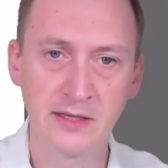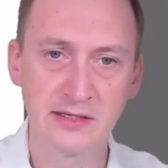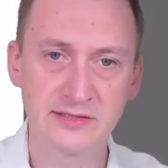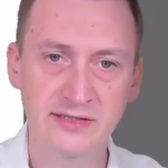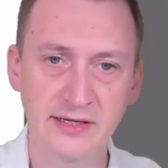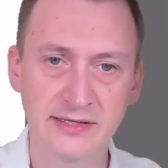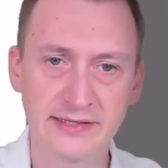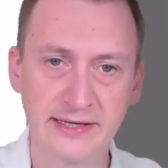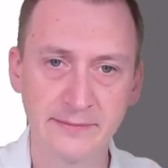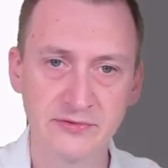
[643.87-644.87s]
Signed
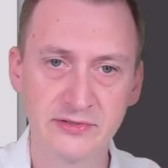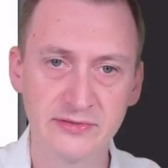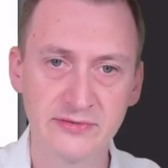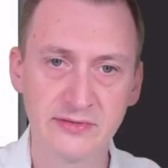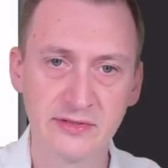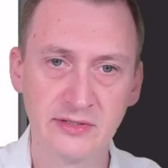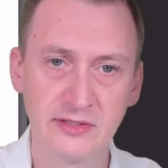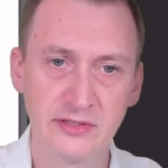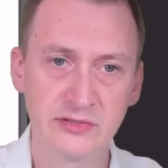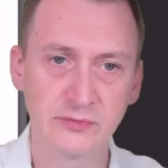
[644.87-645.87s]
adapters.
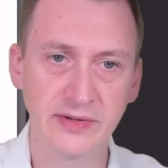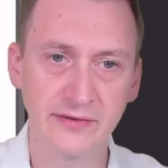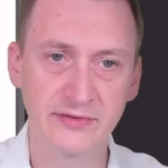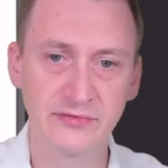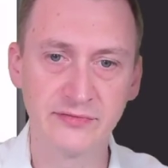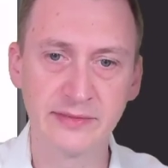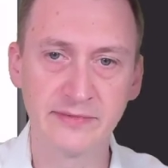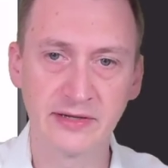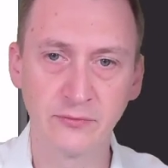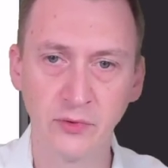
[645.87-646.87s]
So we have this
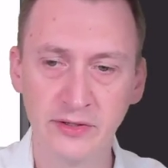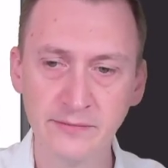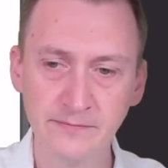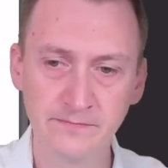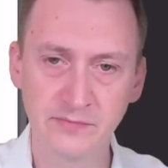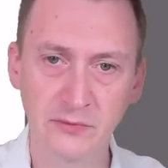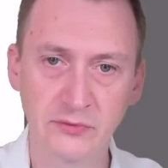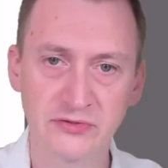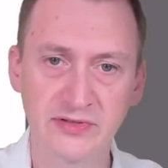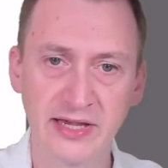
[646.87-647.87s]
VMNIC 1 that
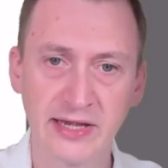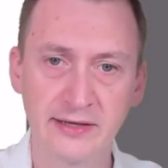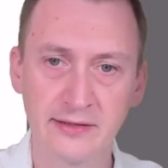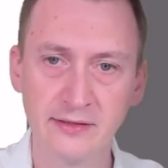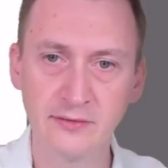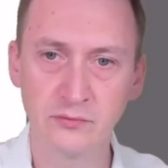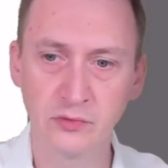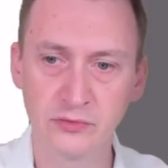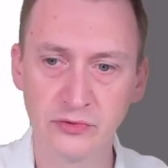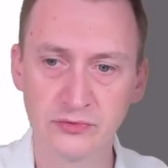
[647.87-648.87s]
we just added in.
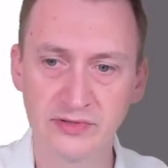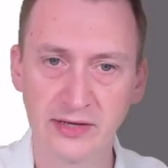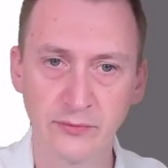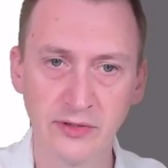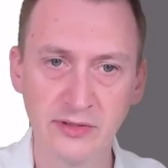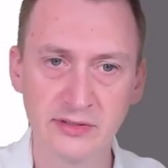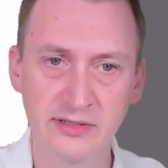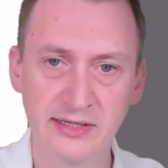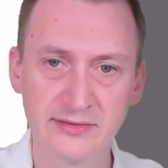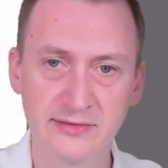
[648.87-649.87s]
We'll use that one.
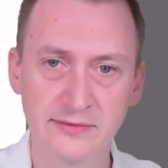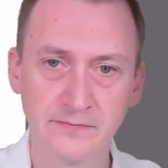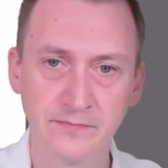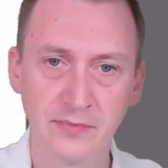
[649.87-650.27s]
Next.